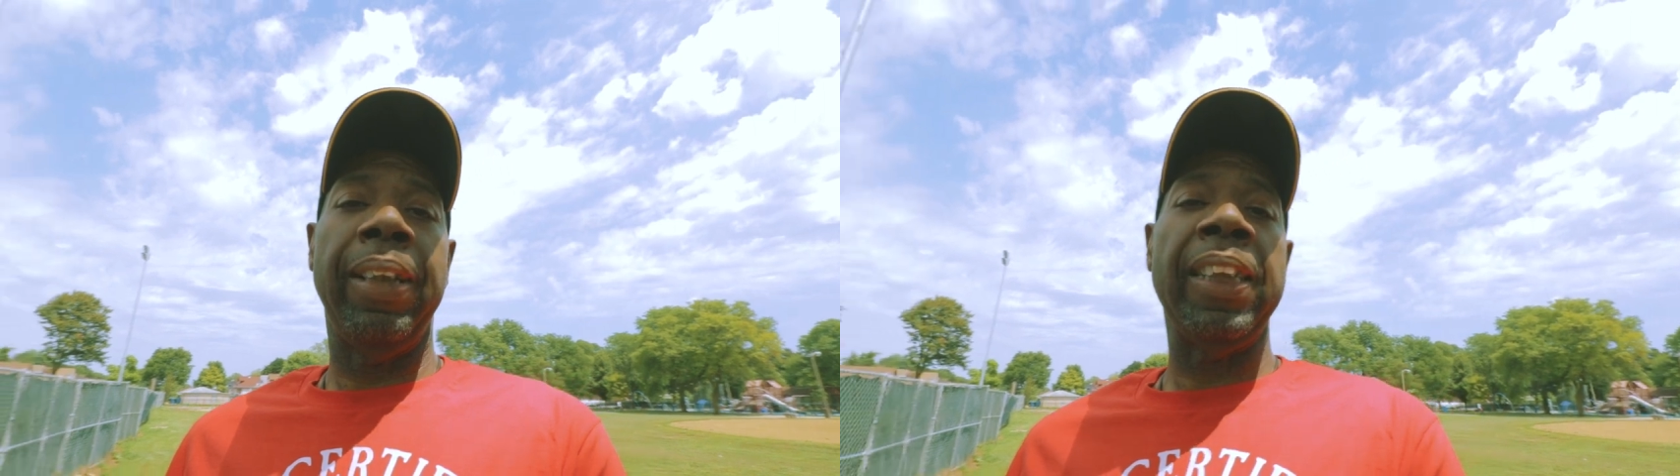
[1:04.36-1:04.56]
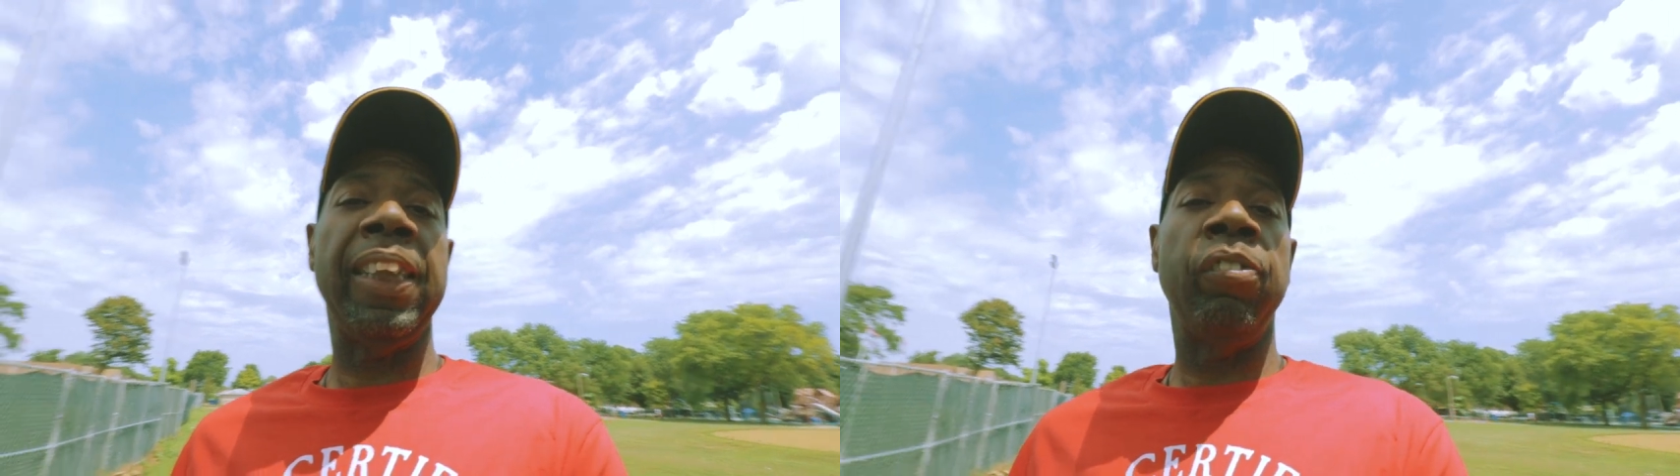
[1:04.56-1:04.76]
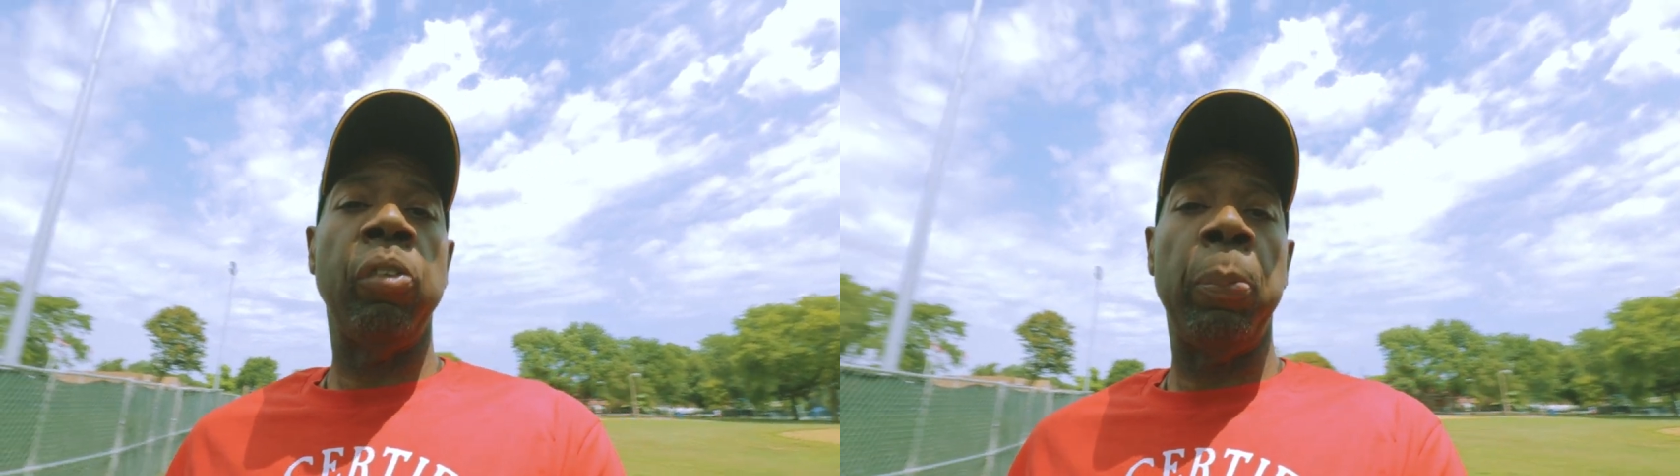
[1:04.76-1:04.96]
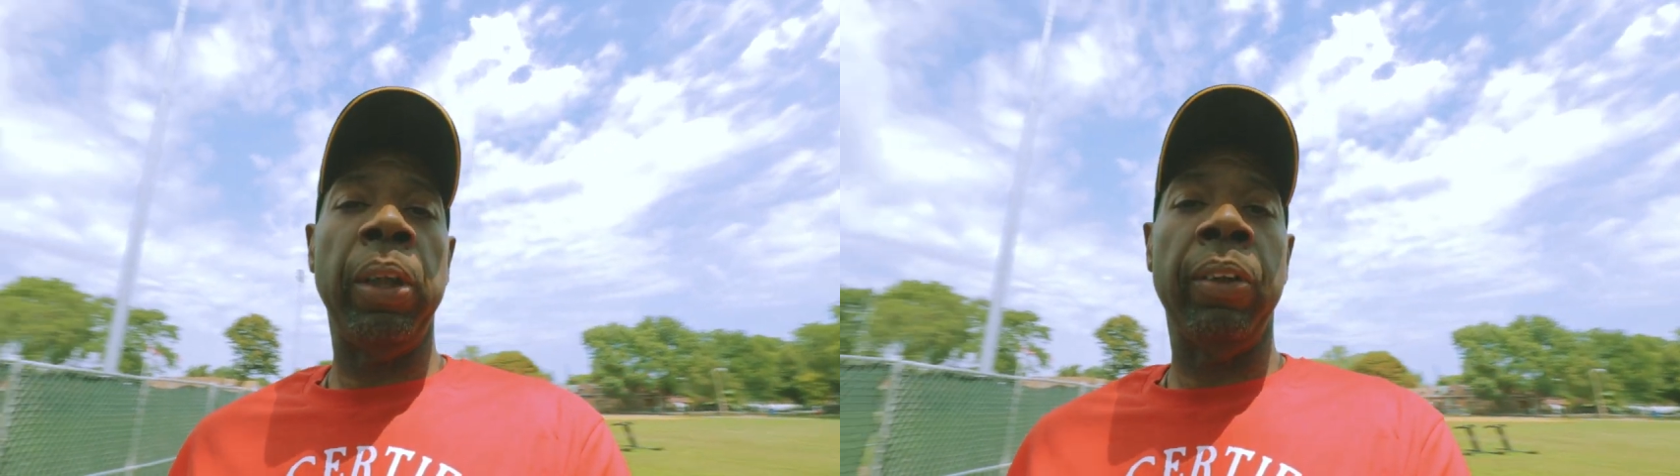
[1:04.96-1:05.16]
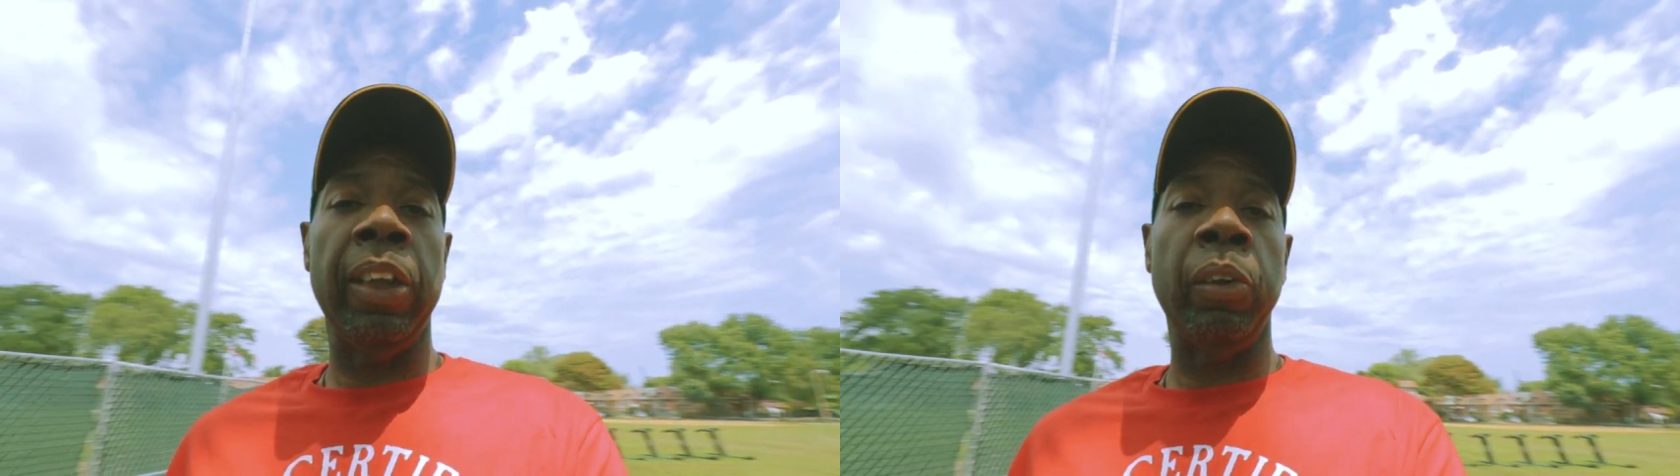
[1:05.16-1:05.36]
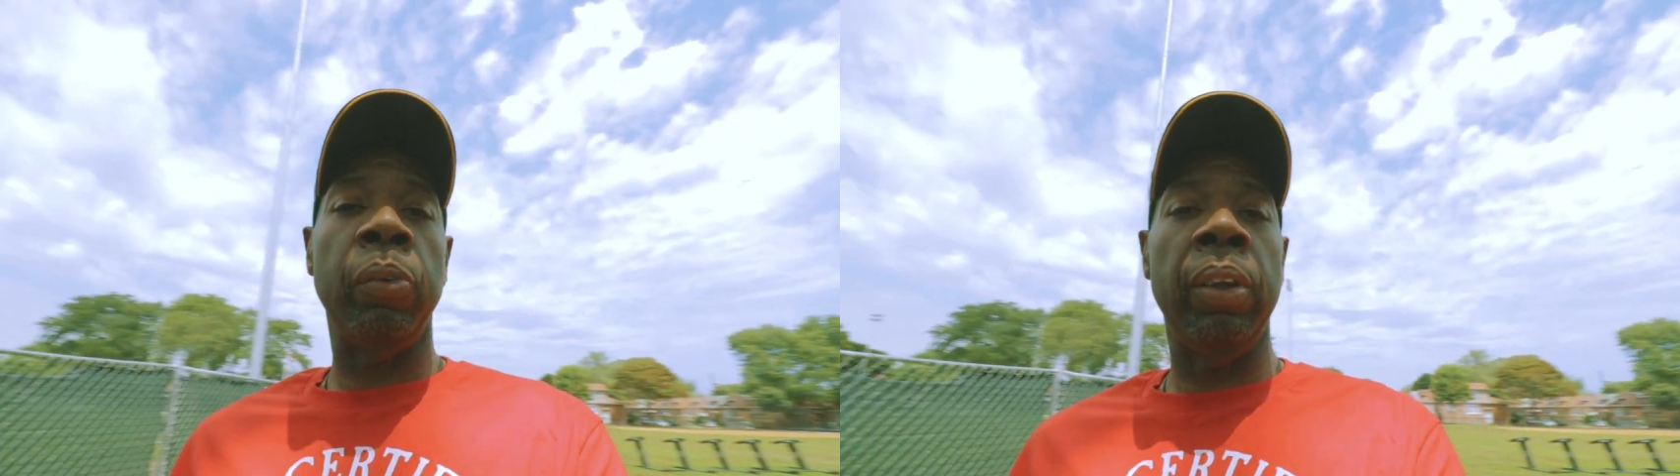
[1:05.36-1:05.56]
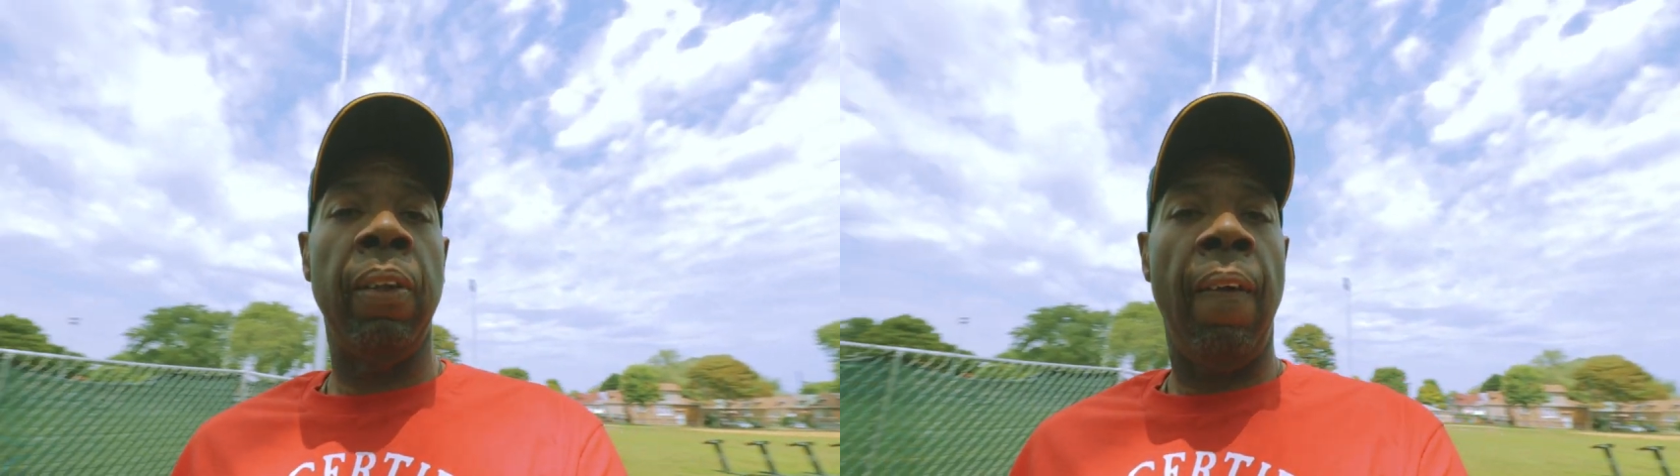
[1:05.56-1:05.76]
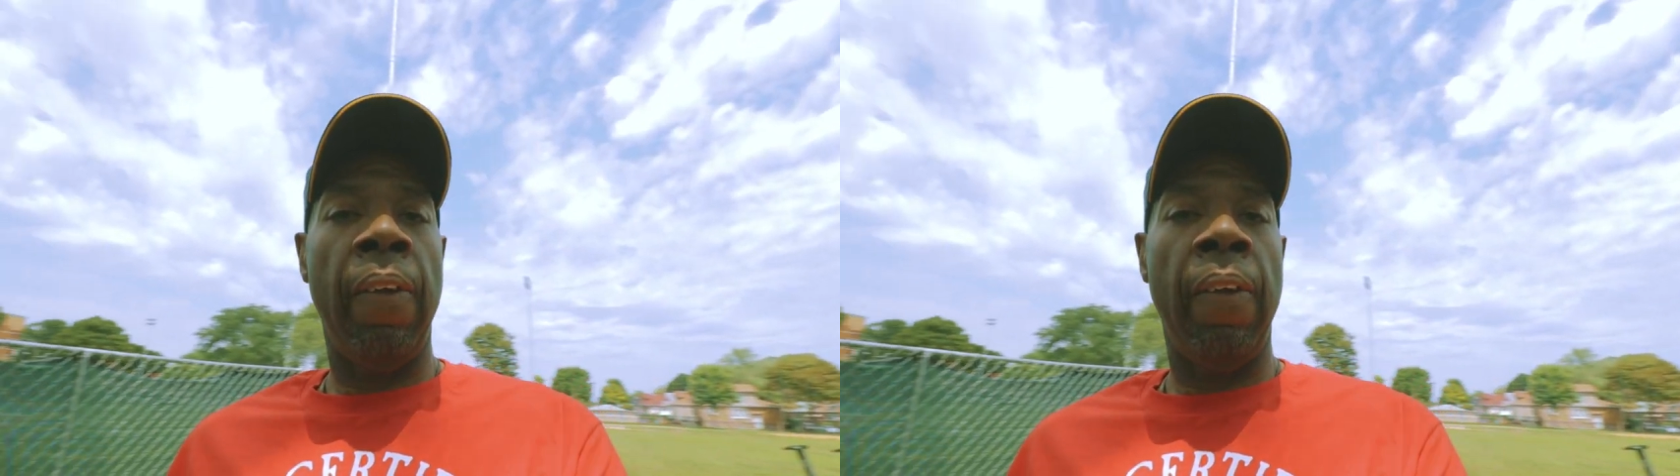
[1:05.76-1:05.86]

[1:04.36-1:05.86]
that's it for me on this one.